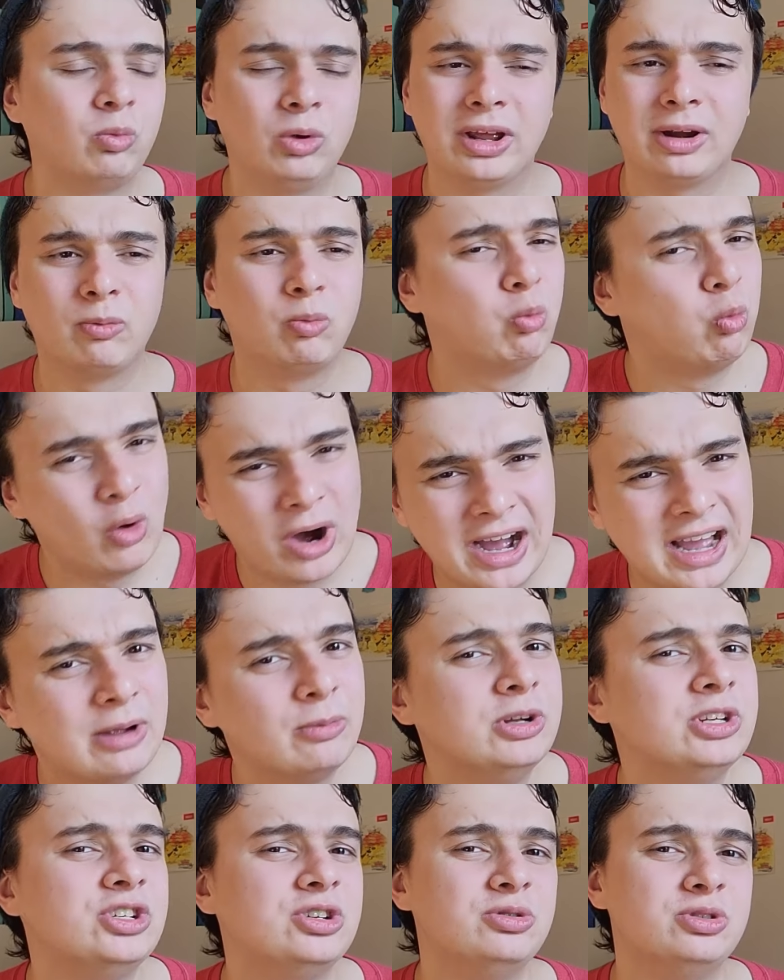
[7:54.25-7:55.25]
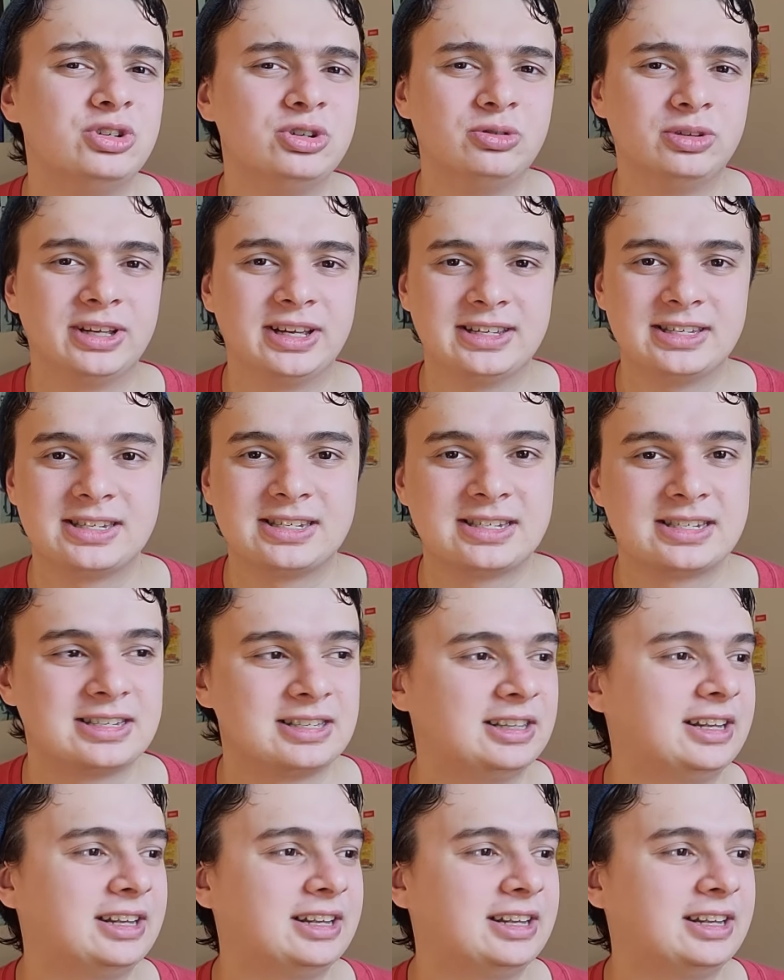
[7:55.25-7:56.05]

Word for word: Like, why would you do this?